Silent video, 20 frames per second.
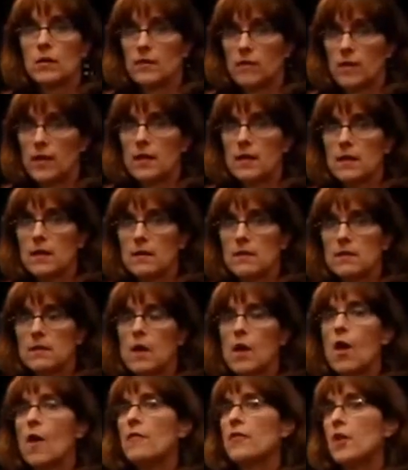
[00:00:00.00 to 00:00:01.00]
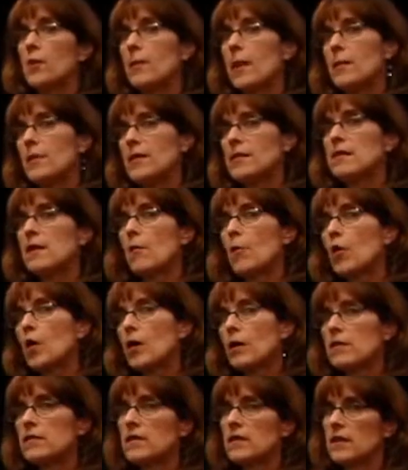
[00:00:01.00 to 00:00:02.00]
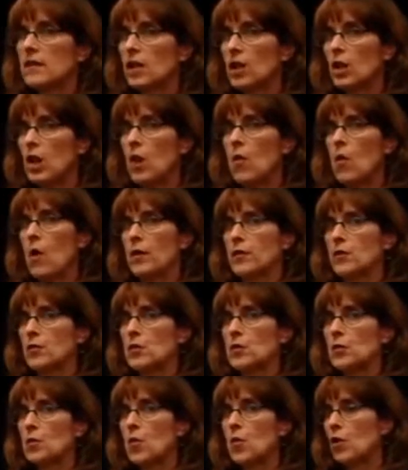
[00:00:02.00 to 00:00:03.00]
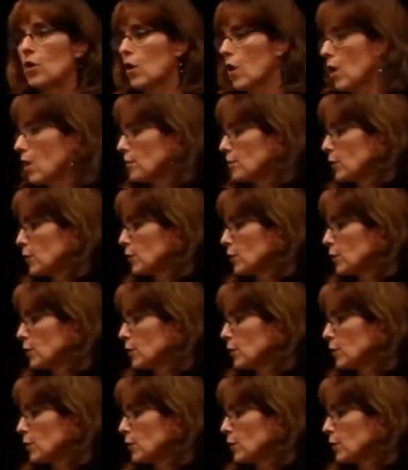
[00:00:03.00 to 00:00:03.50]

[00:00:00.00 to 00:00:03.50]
if it is, there may be somewhere else it can go on your scorecard.